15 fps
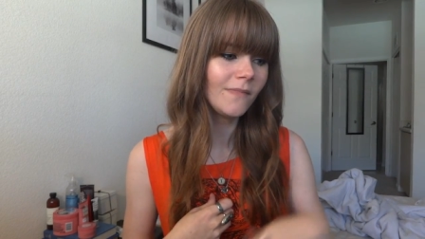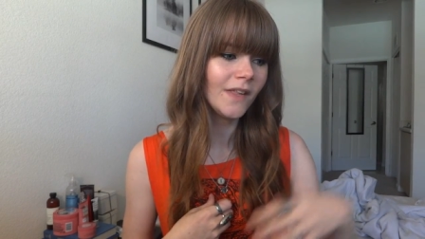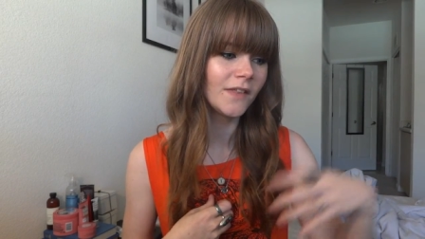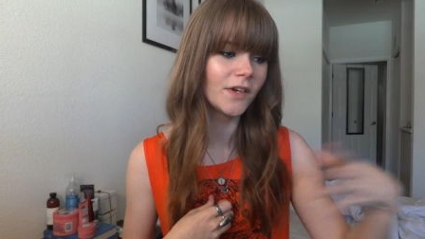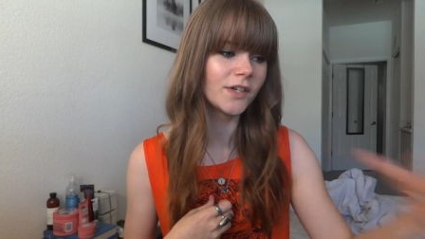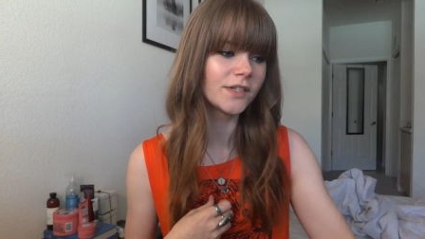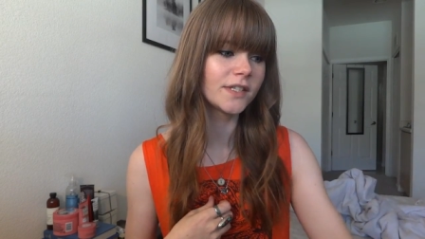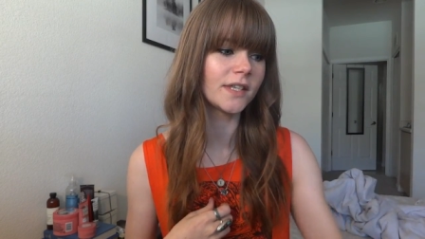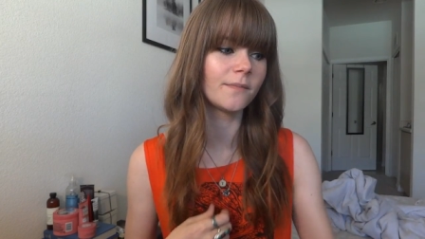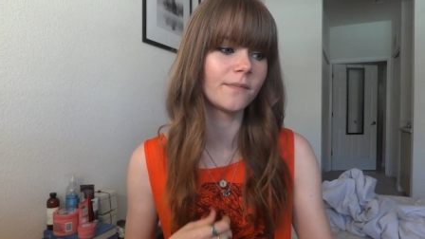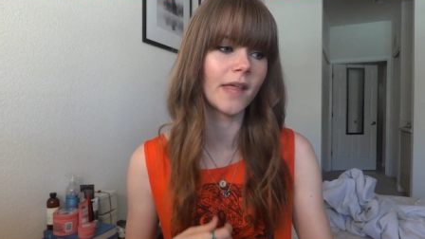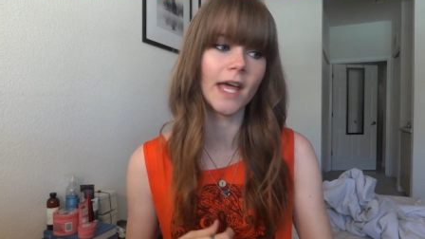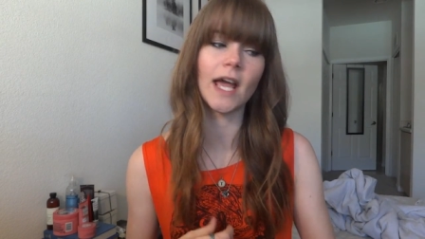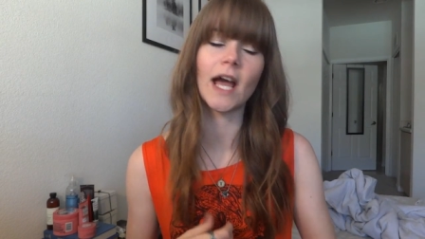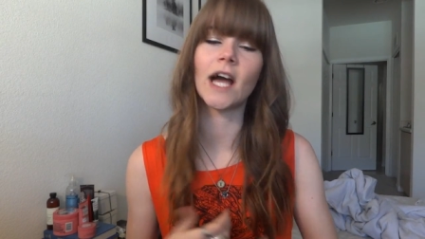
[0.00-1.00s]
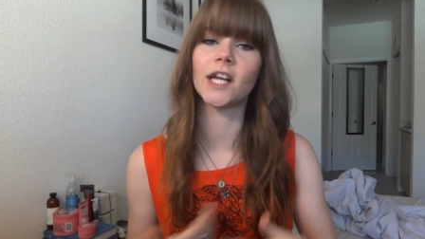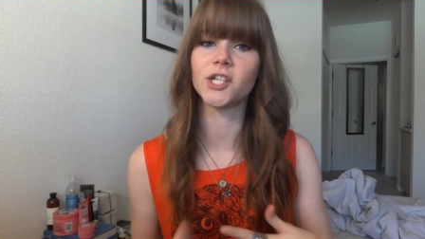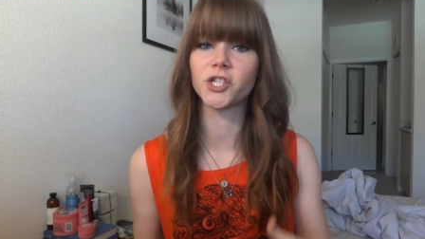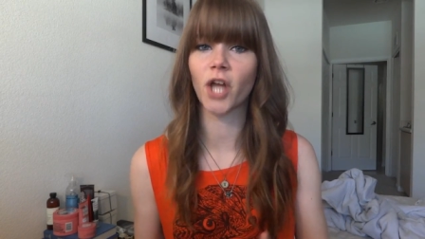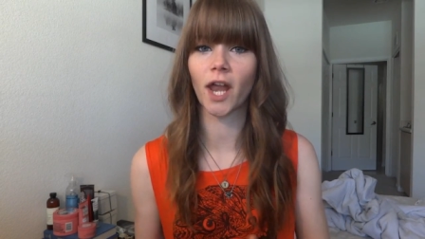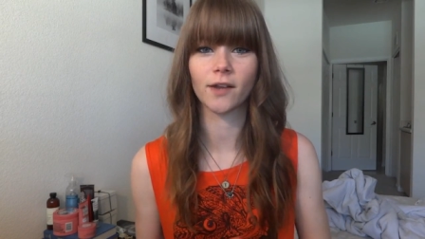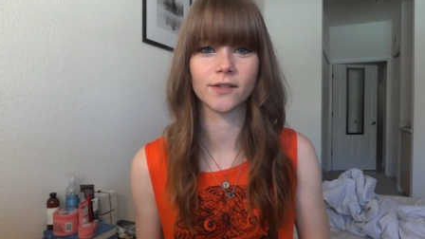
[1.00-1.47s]
there's some like
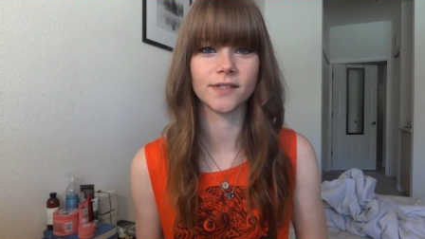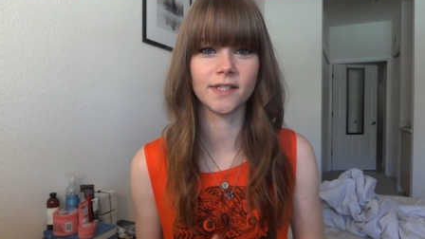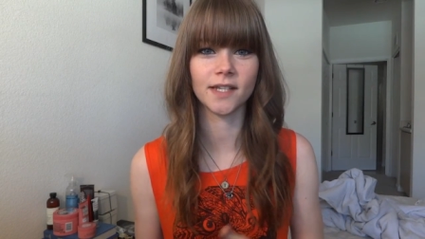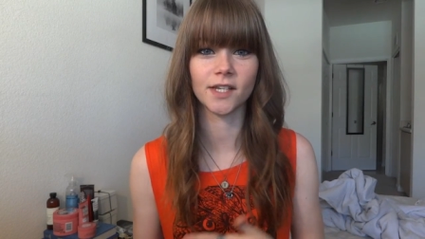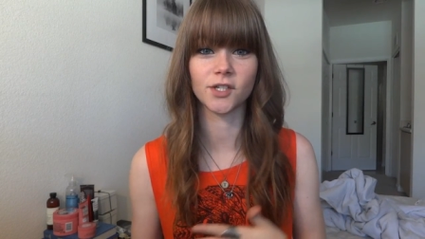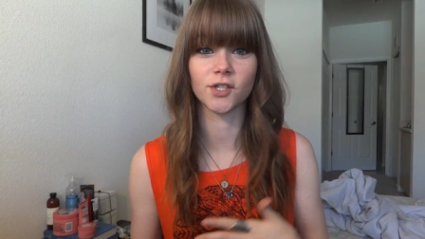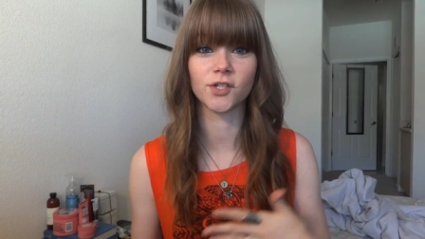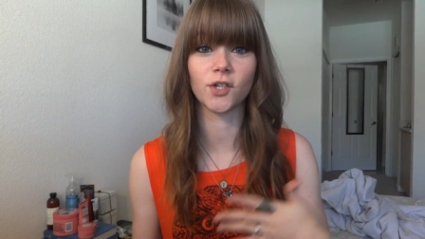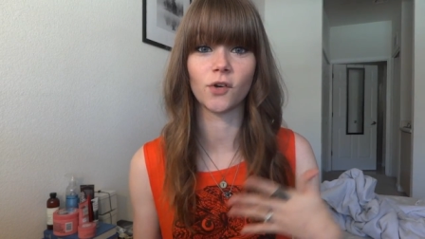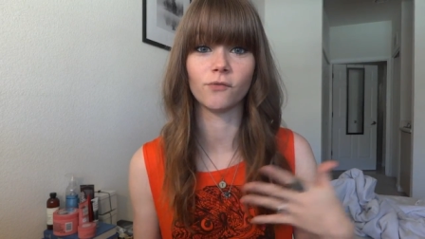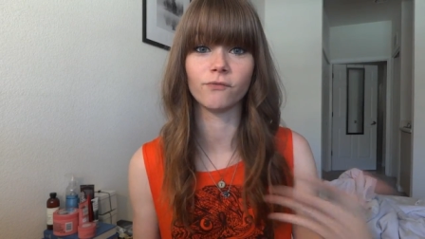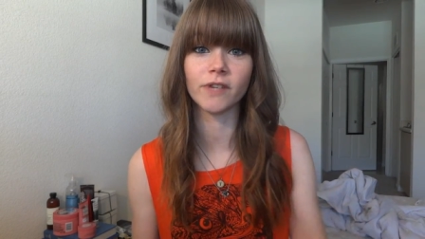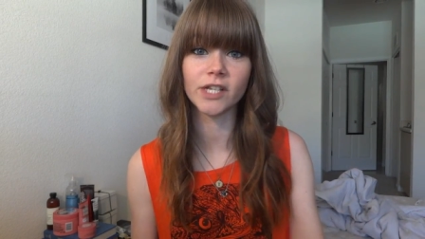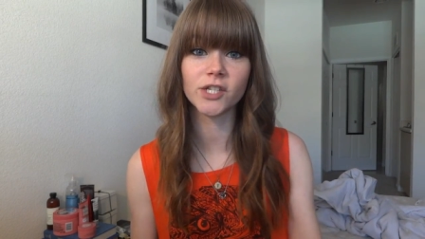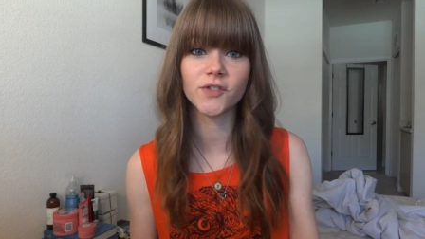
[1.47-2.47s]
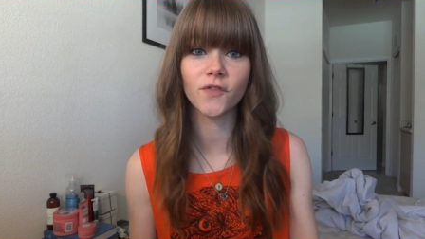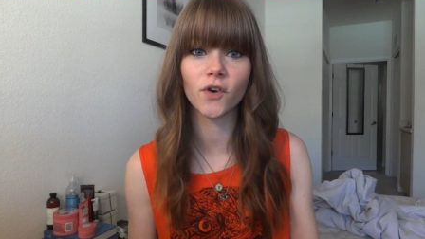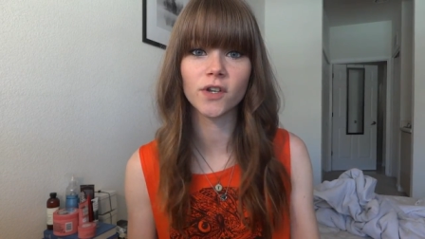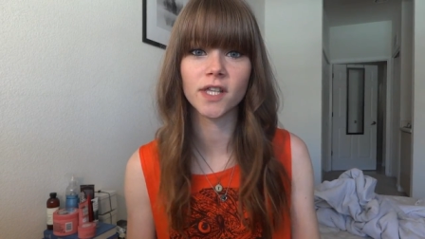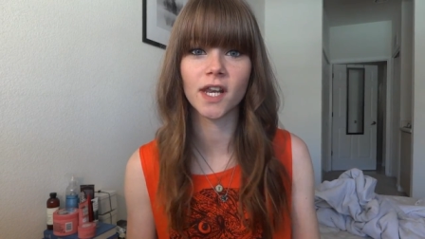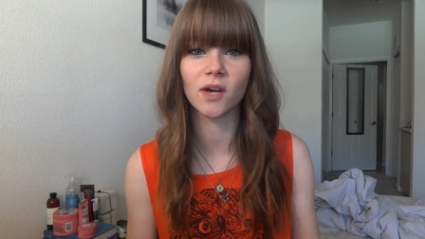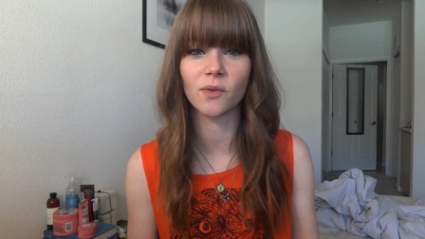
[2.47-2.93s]
eyeshadows that I just don't reach
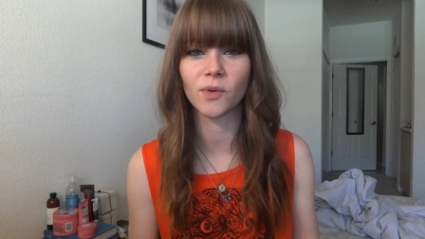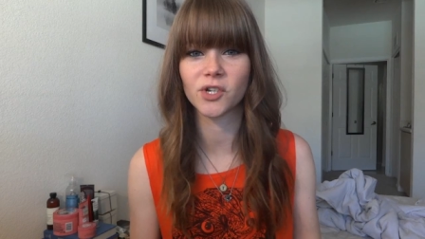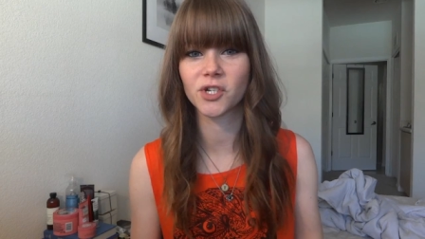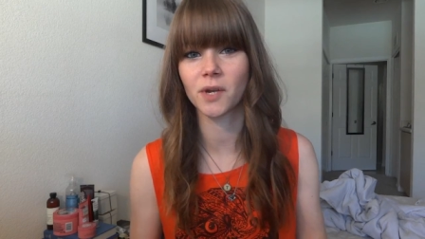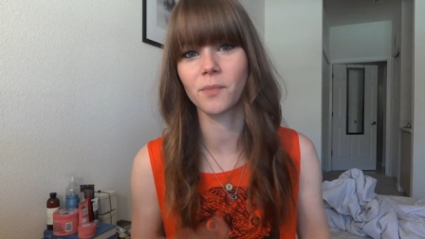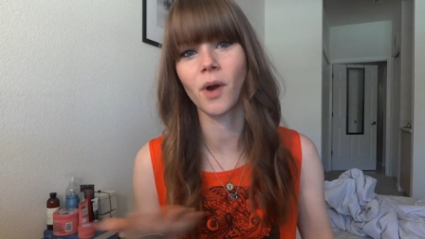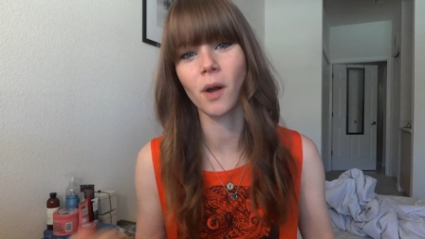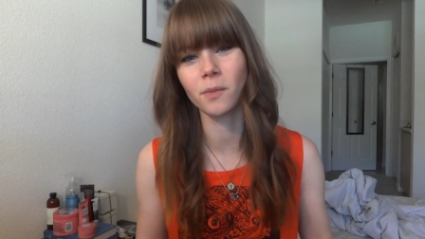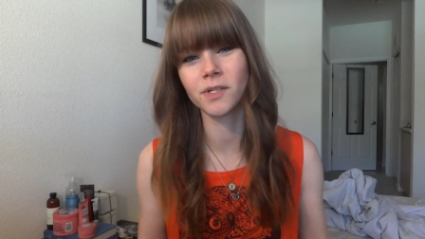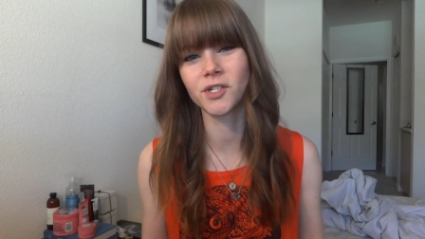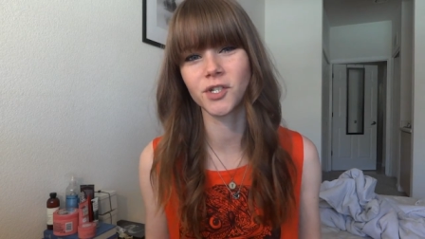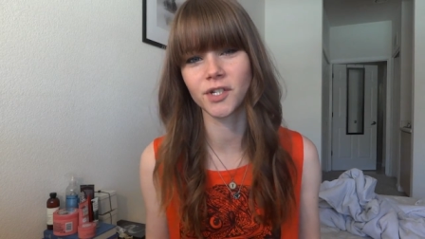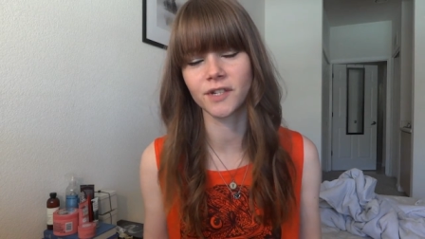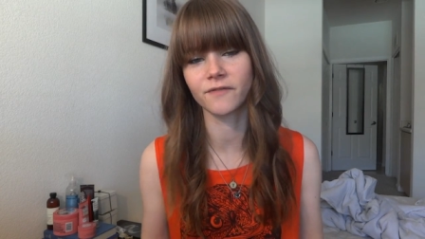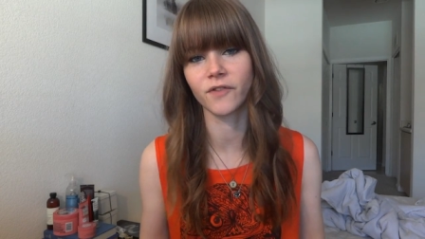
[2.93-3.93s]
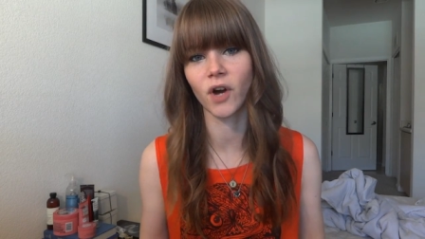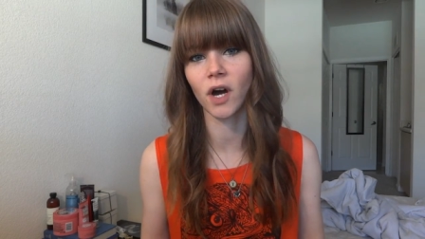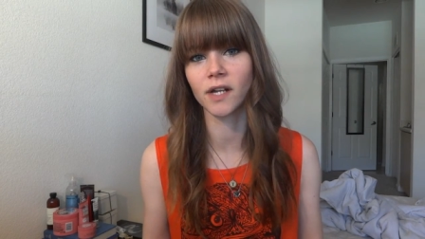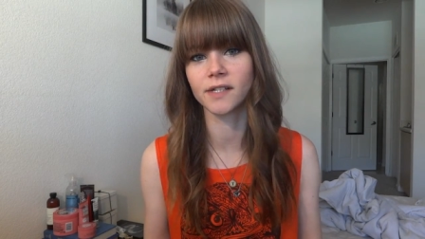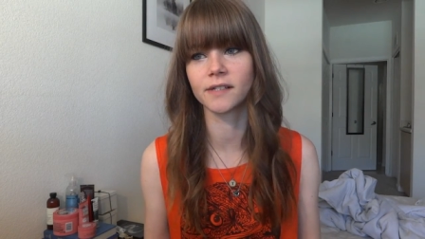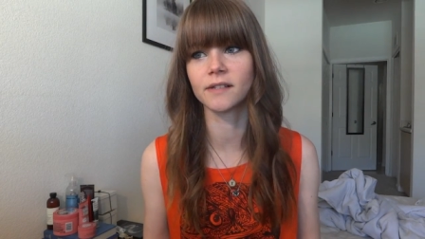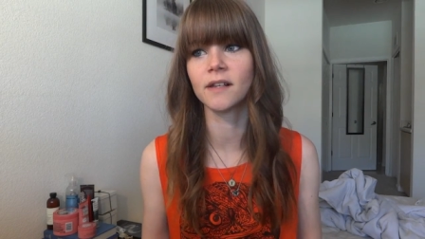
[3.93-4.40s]
for that I wish I probably shouldn't have
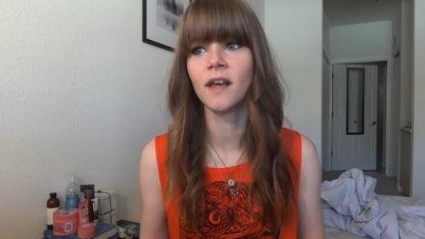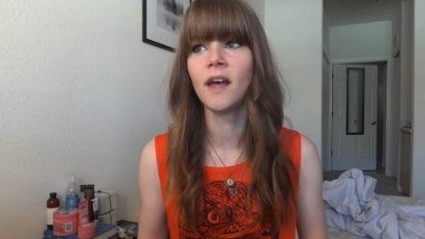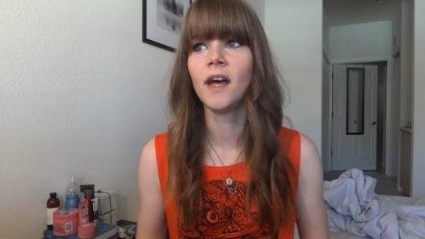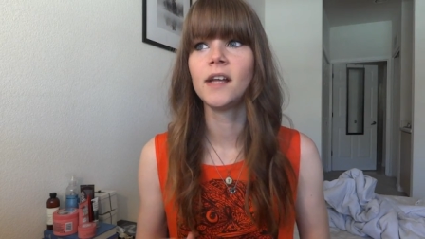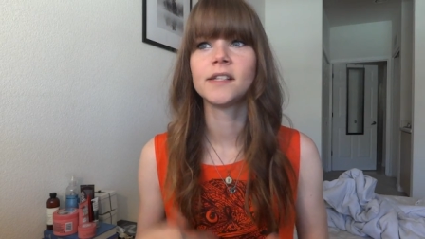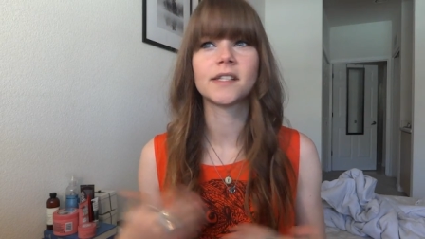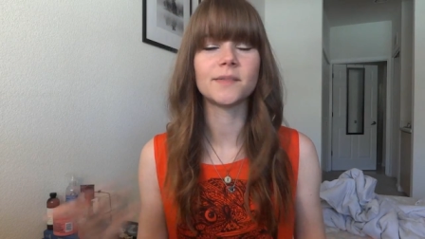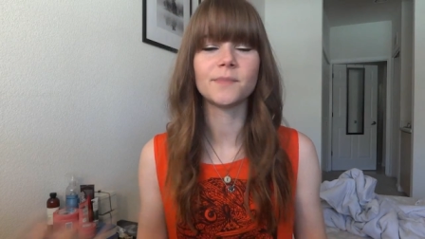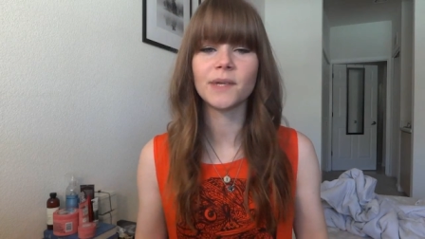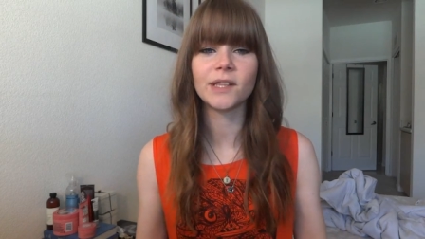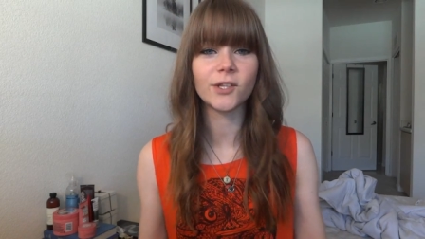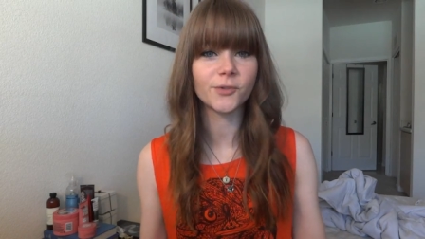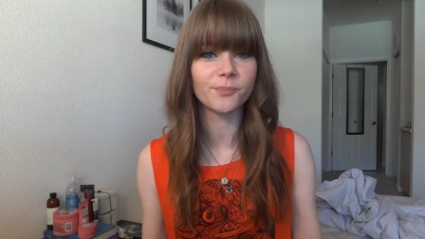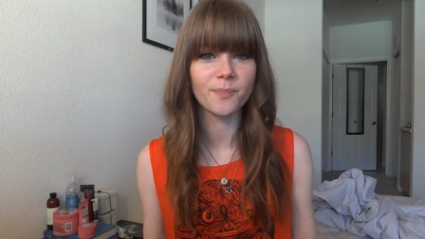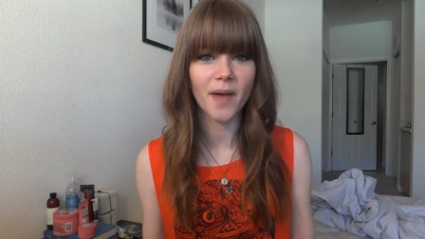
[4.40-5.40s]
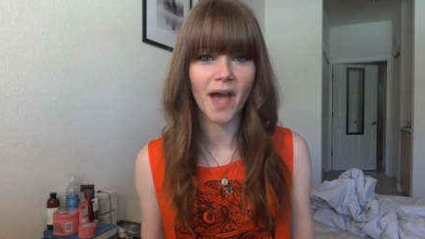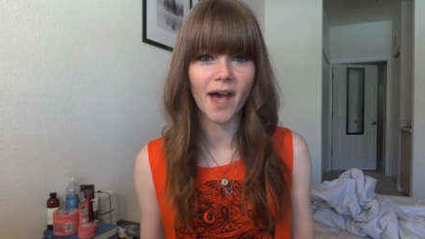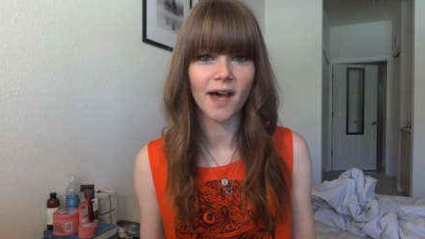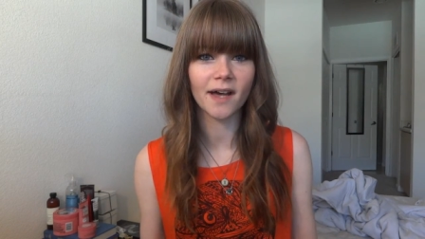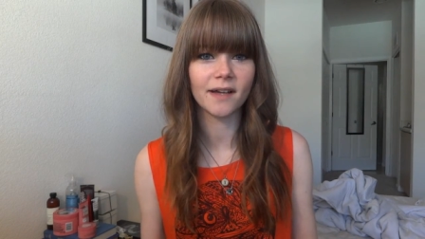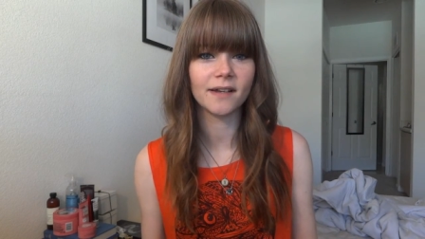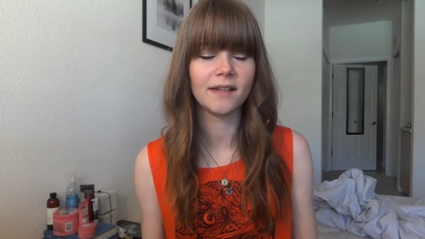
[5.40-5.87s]
gotten. Doesn't mean they're
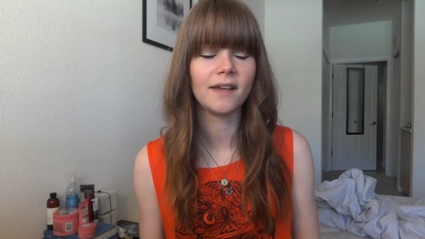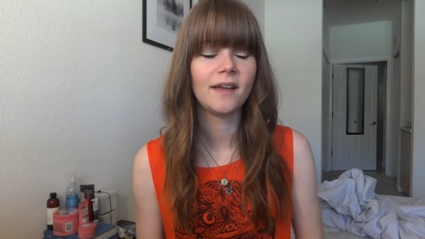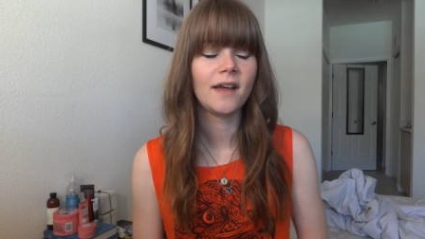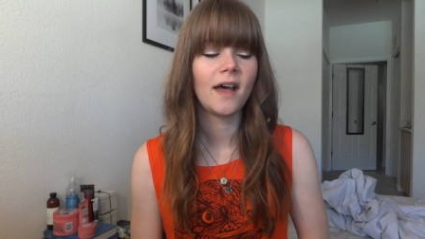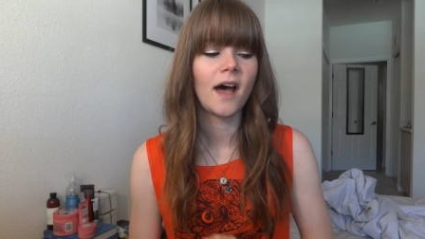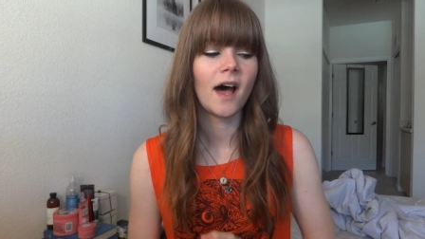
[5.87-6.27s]
bad,